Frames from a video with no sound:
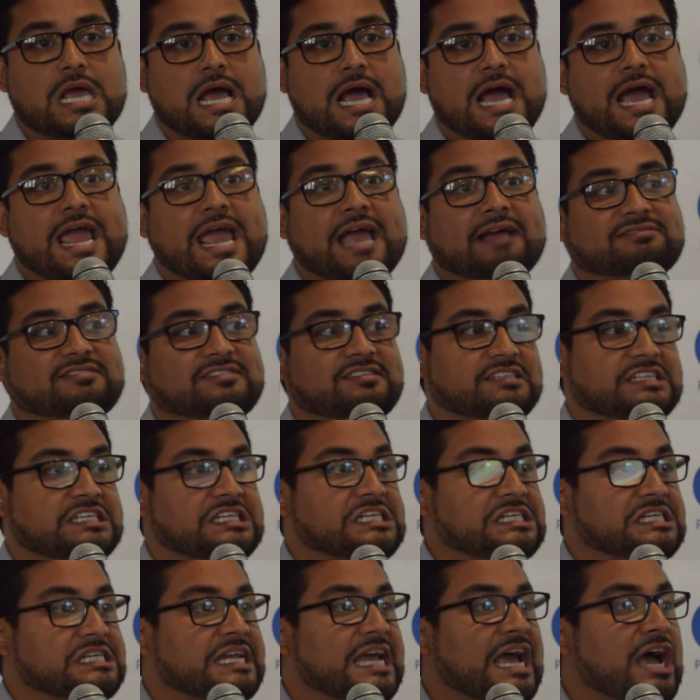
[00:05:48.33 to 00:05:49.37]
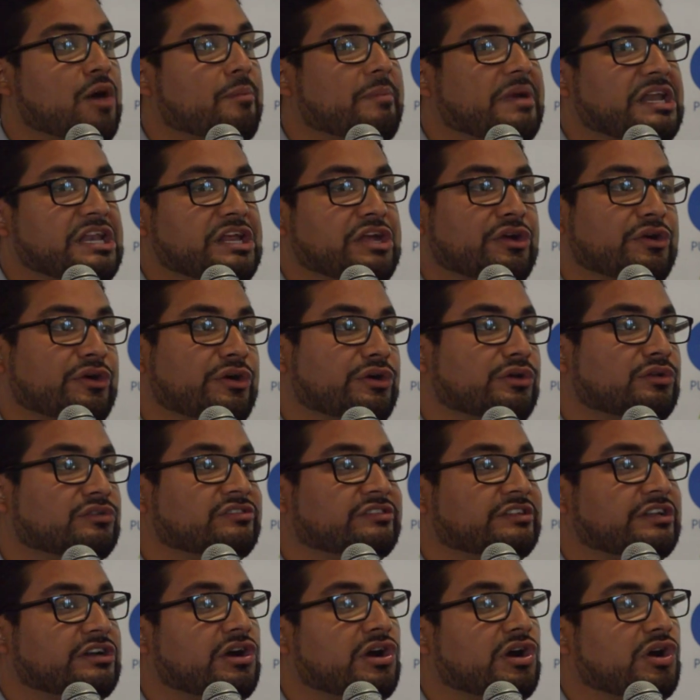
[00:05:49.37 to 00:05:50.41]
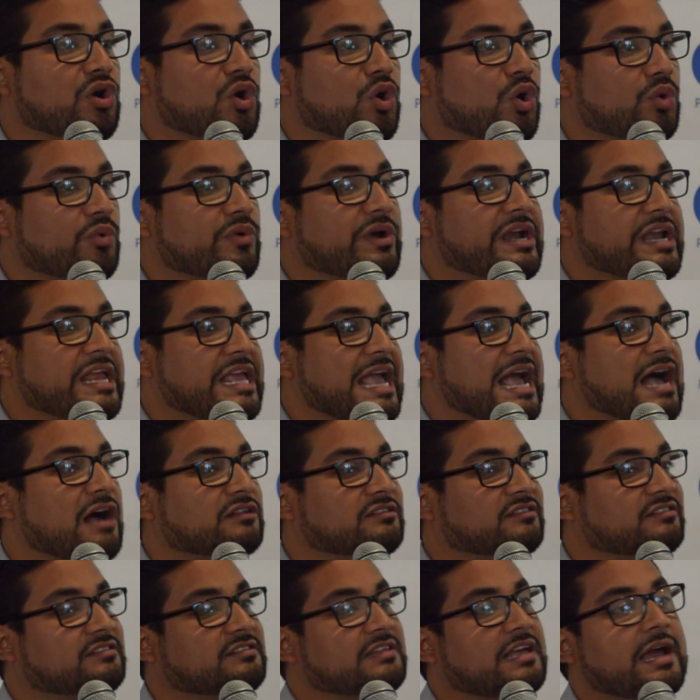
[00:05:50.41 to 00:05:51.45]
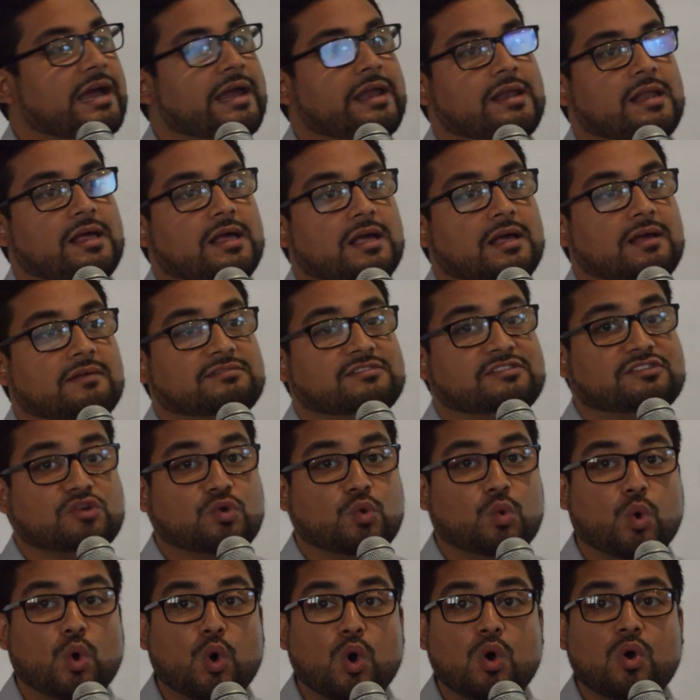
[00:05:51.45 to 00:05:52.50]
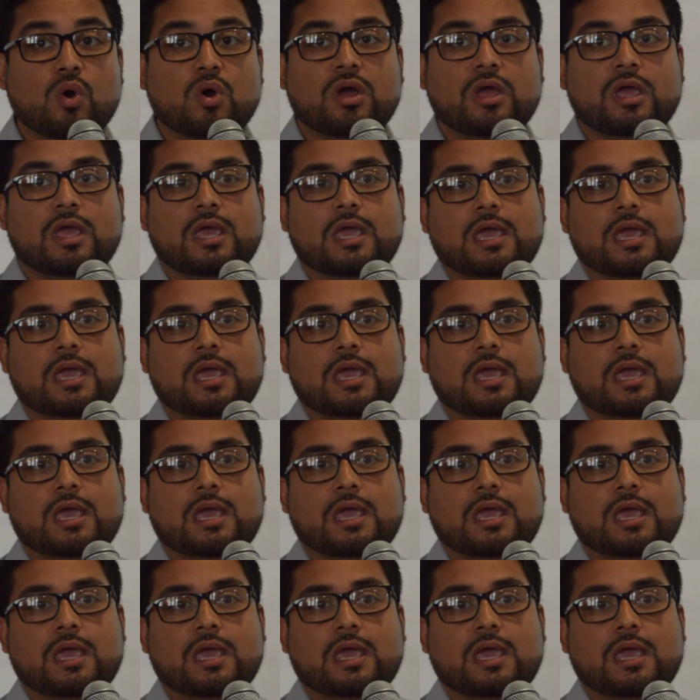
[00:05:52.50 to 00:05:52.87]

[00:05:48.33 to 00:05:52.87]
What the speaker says: I have seen how many hurdles there are already outside of school,